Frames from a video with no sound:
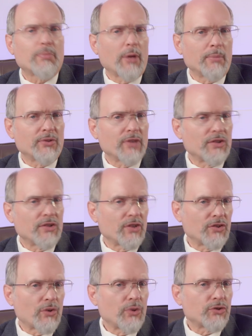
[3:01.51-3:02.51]
purposes.
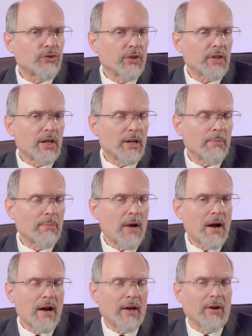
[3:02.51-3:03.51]
He's always looking up
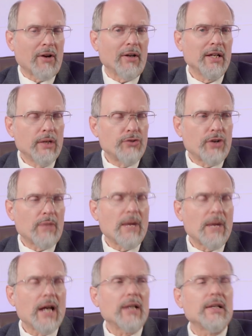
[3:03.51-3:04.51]
higher.
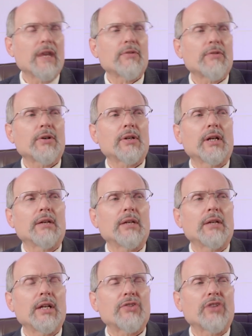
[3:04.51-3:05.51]
Jeremiah never
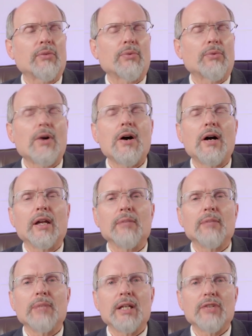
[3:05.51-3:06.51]
gets it wrong
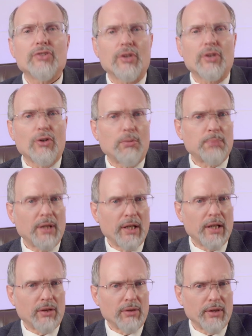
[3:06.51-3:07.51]
and begins to go
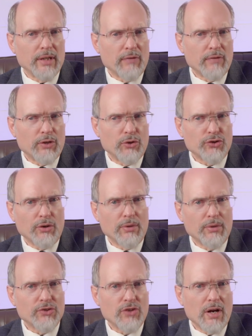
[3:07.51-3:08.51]
political. He never goes
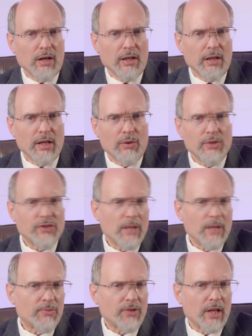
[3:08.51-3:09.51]
horizontal. He always
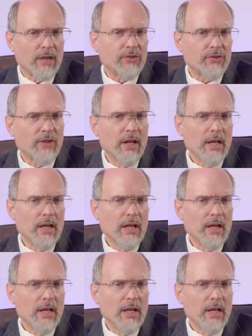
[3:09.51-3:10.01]
keeps things